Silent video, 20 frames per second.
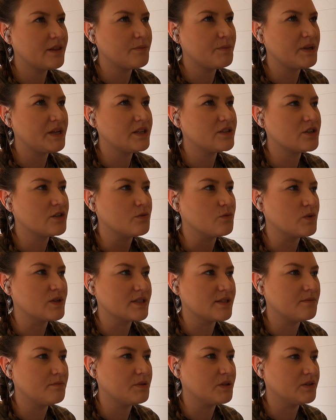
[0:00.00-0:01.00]
in the Peach and it
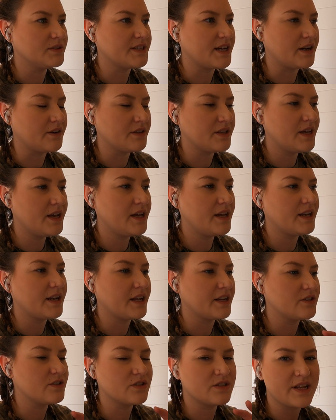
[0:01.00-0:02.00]
wasn't built out yet and
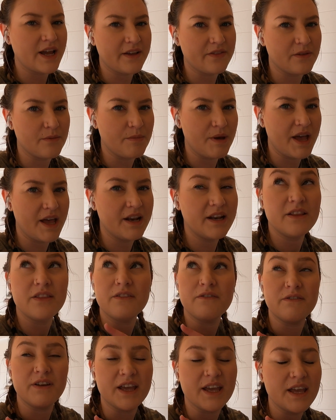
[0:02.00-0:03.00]
I just had the bed and
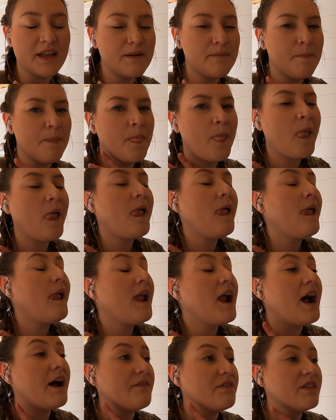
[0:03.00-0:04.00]
the fan,
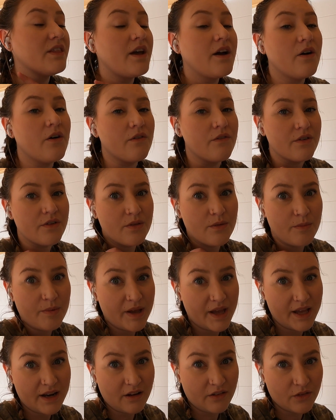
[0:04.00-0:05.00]
having that over the
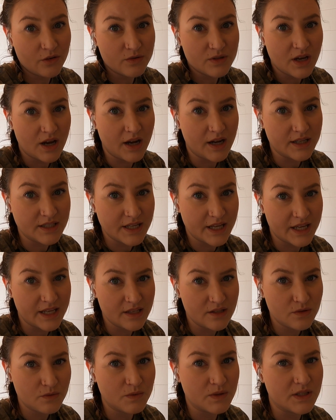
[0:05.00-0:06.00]
bed on those hot
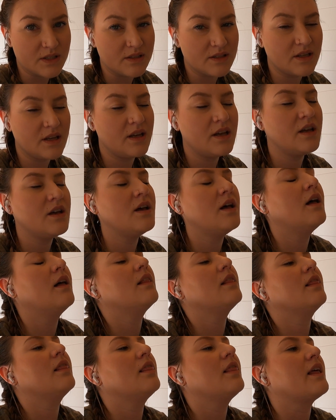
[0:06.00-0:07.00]
days was
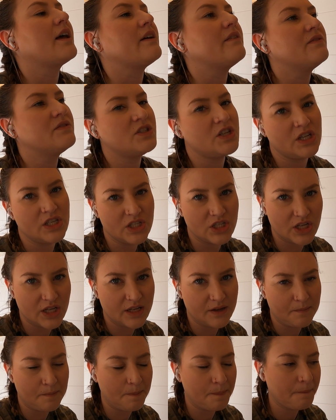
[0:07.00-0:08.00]

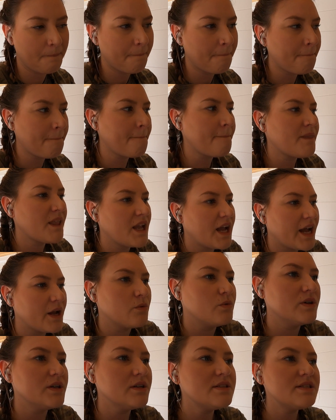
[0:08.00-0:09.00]
life-changing.
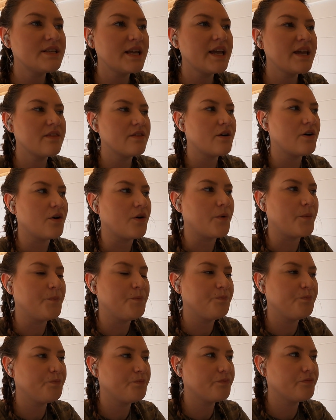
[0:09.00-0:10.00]
I will say though,
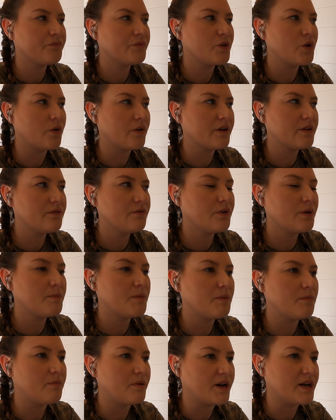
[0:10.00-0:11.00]
going
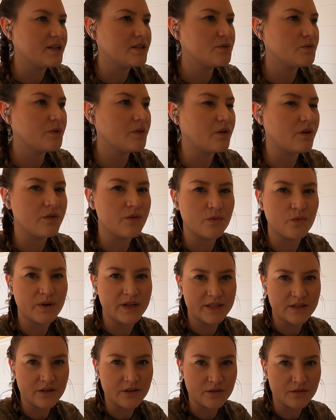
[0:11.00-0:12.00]
from a bus with all the
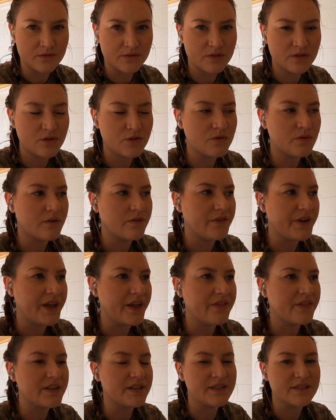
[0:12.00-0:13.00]
windows to a
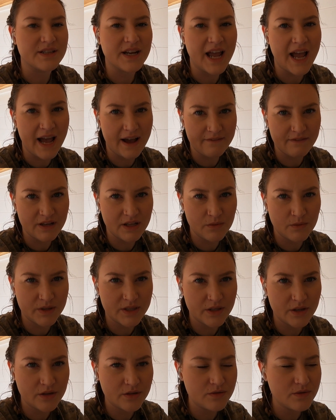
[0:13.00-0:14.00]
van that doesn't have any
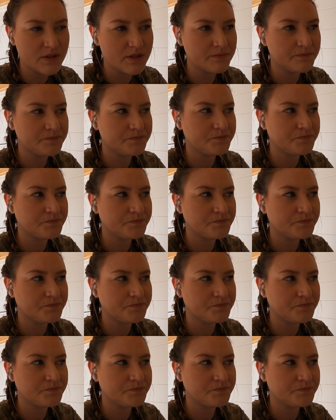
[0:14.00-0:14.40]
windows,